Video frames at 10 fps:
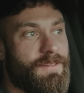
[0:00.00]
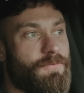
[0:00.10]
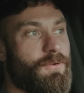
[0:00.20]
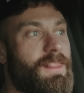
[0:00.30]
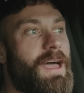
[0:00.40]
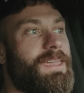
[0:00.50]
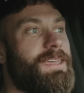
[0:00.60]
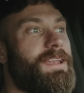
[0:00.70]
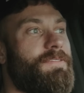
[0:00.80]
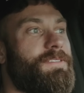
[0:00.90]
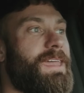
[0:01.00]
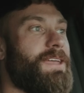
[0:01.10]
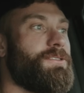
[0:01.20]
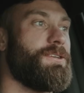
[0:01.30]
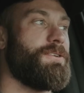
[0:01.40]
If we're lucky enough to
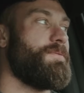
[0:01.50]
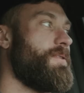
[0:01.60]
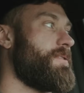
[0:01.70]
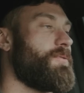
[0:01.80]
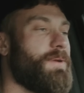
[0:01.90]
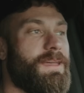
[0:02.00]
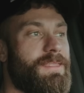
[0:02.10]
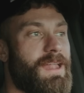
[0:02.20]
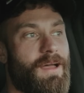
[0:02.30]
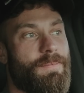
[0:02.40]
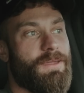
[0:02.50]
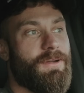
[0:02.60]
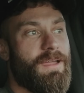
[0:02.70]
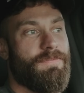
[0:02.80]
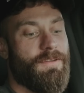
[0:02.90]
get two or three, then I'll be
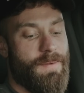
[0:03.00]
grateful.